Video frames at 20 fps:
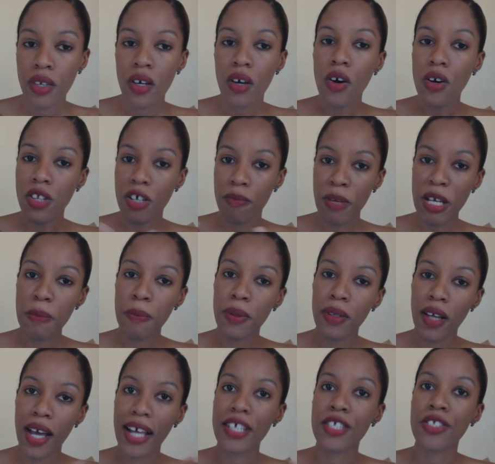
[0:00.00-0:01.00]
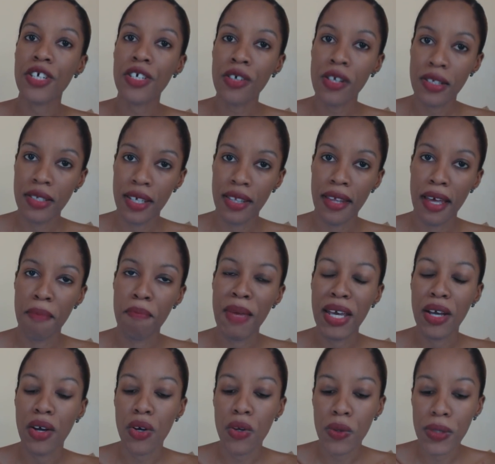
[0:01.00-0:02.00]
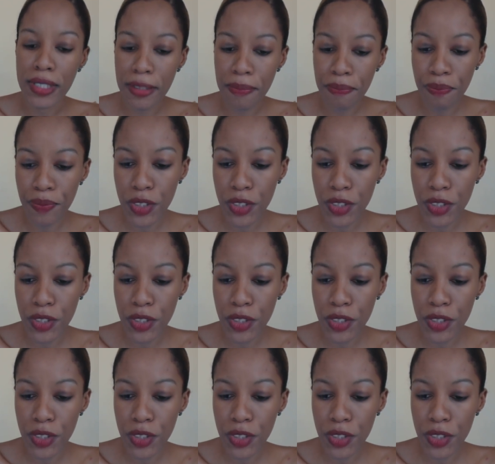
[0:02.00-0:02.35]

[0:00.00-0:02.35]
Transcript: other people external to them may hold.